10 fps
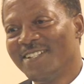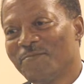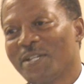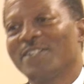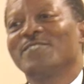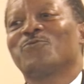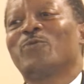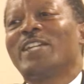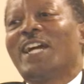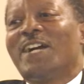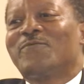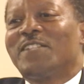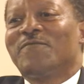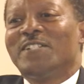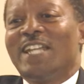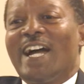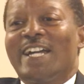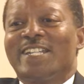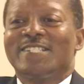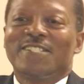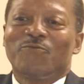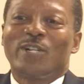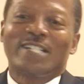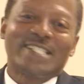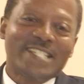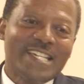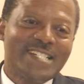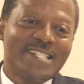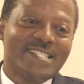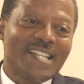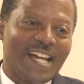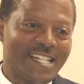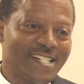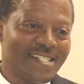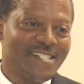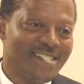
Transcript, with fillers: Because we have different ideas of what a saint is like